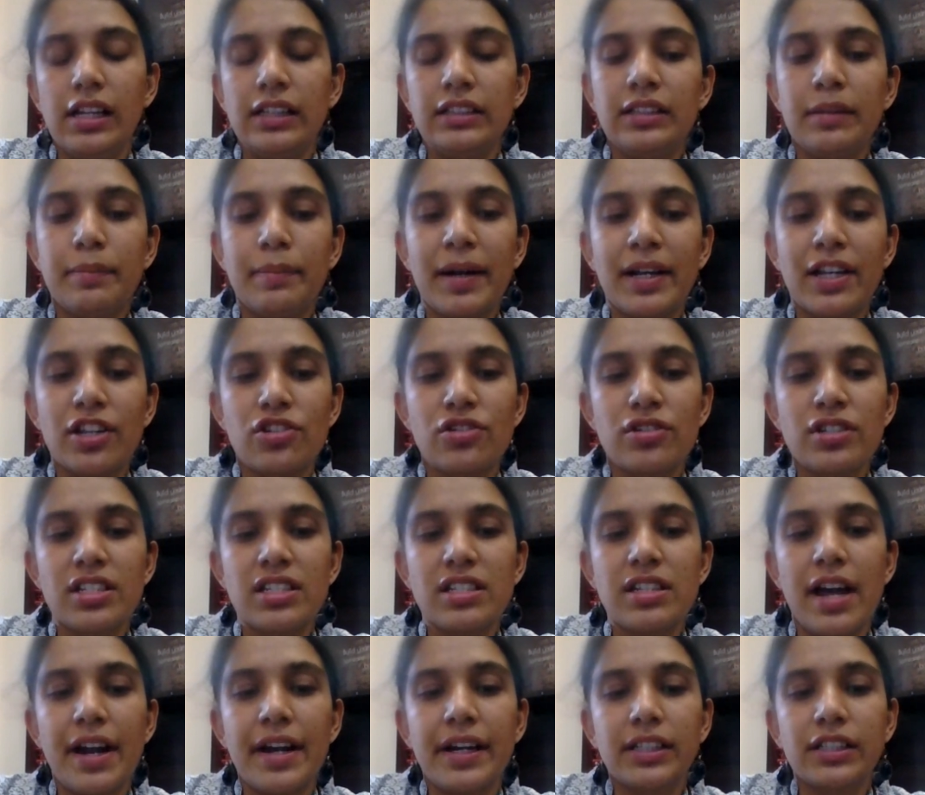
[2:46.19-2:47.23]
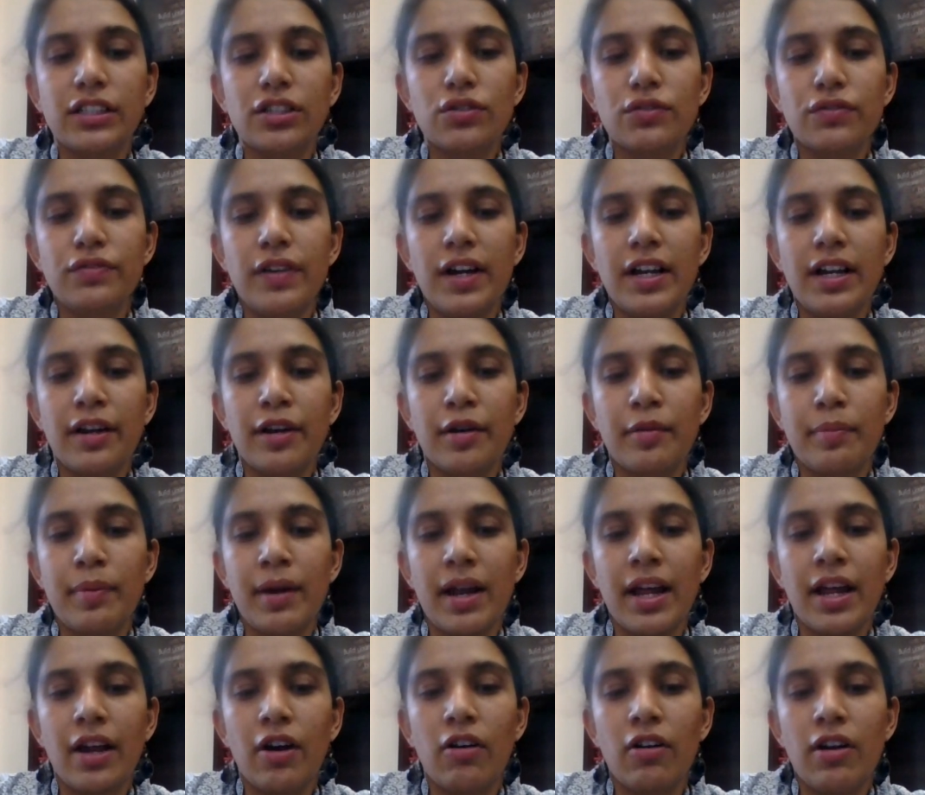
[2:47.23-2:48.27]
The petitioner is directed to file a
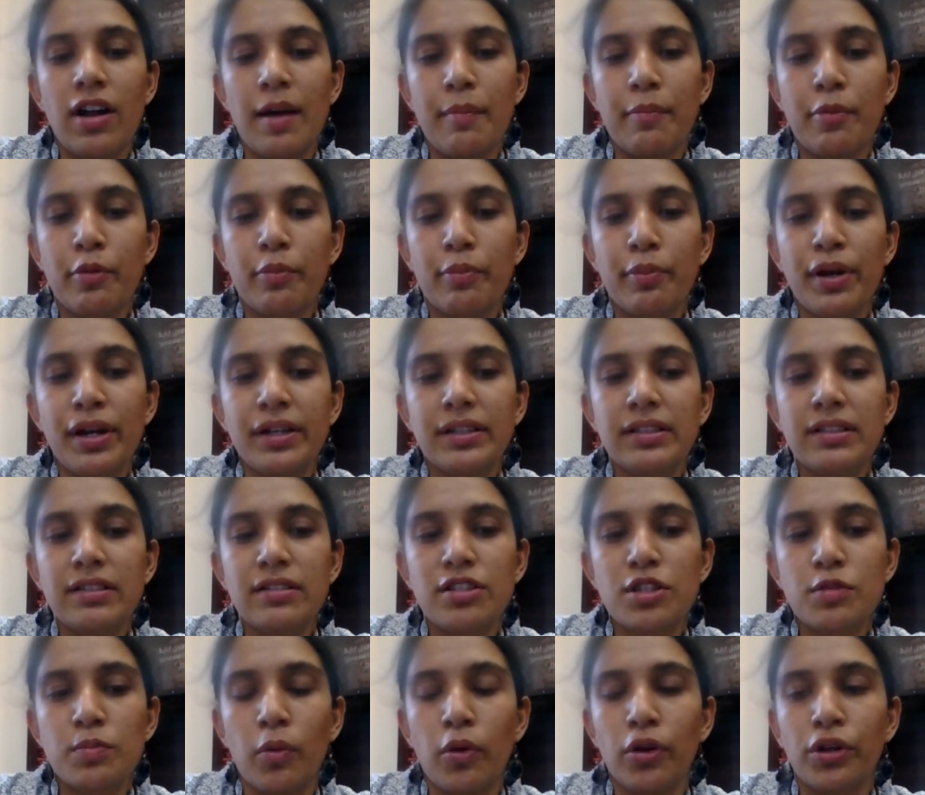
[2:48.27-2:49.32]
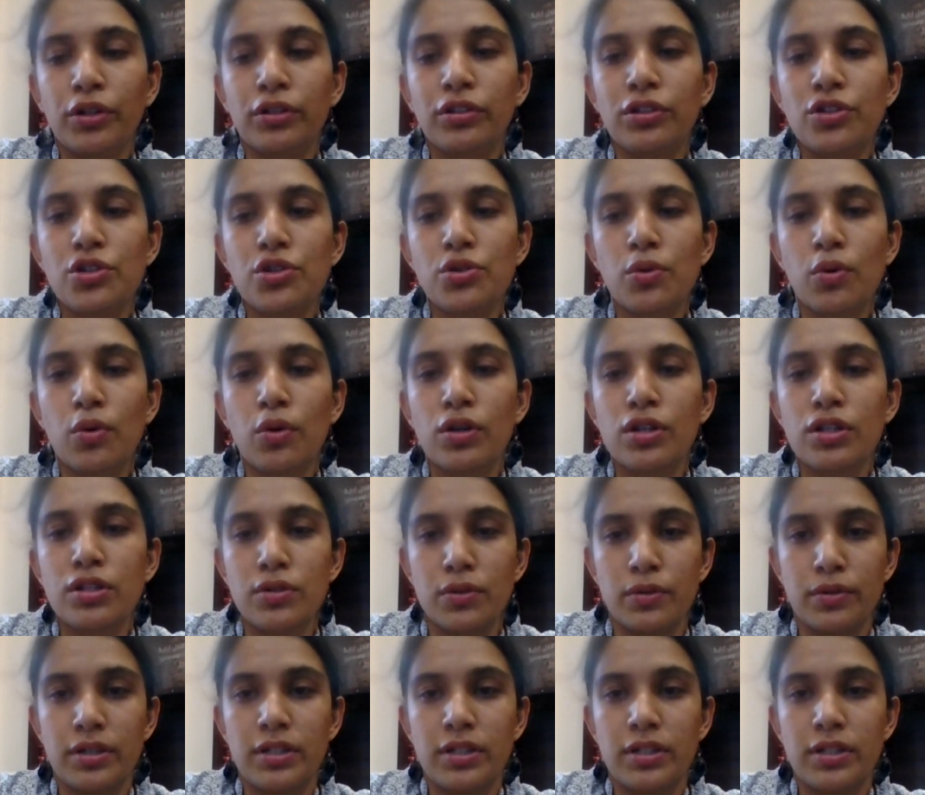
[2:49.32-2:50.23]
reply or appropriately respond to the show cause notice.